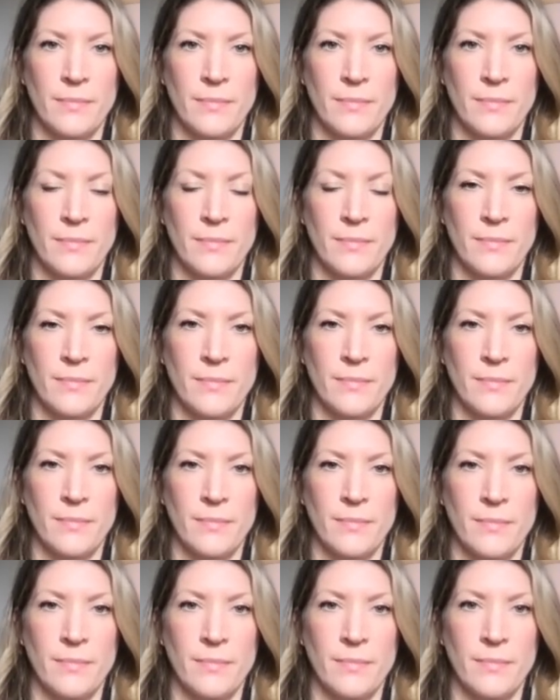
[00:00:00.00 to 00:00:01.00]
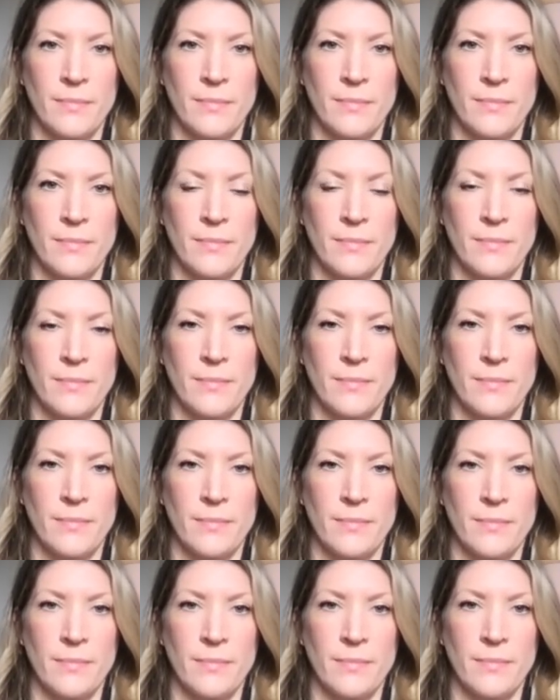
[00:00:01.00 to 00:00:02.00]

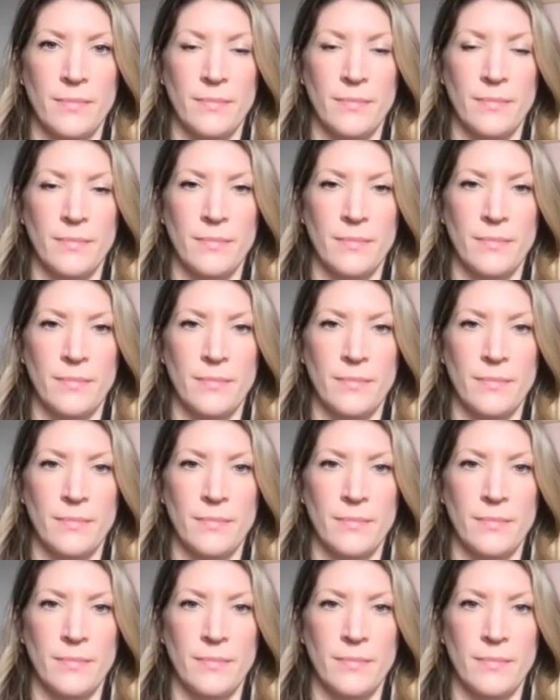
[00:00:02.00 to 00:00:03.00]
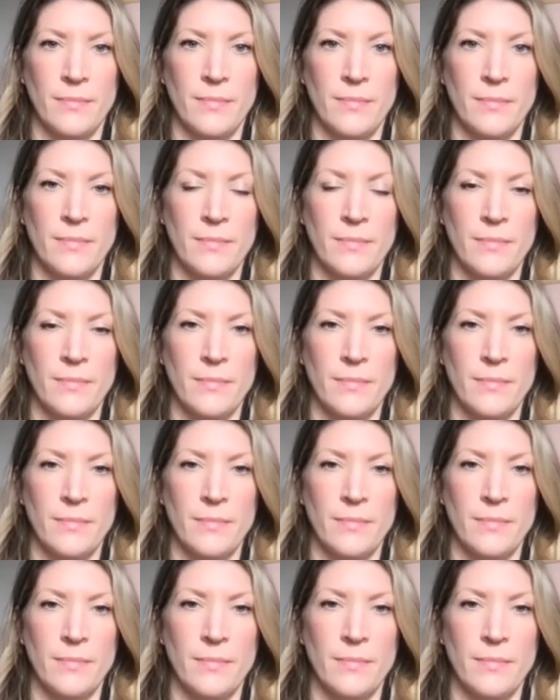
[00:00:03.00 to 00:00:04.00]

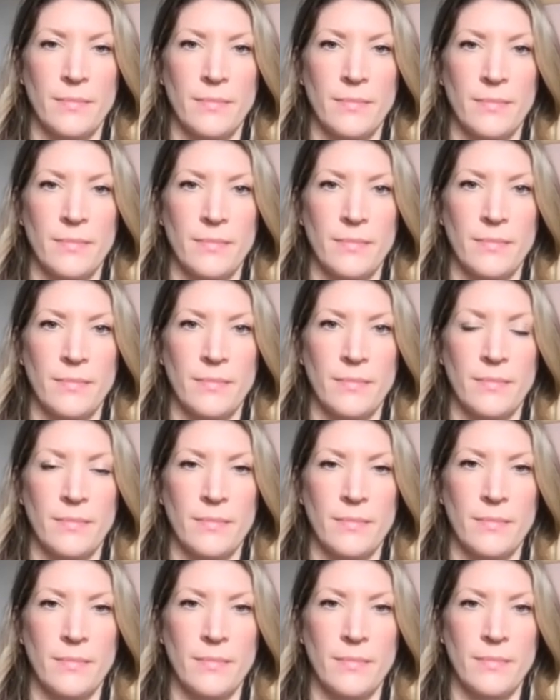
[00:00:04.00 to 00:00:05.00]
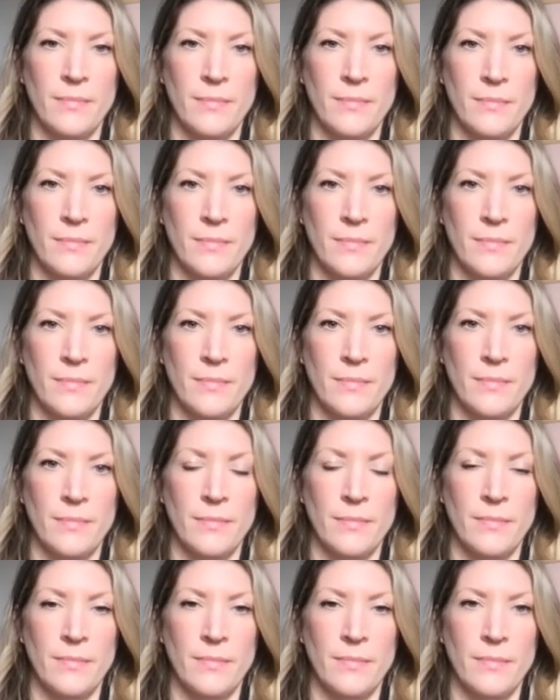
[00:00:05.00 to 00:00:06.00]

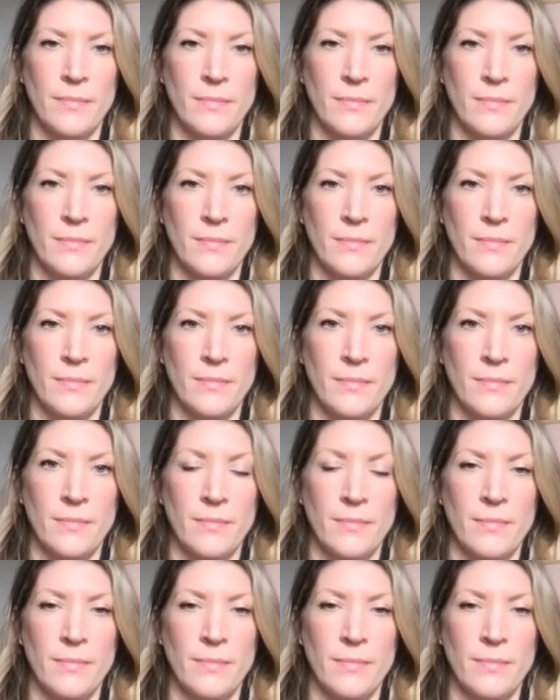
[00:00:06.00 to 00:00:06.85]
This person isn't speaking.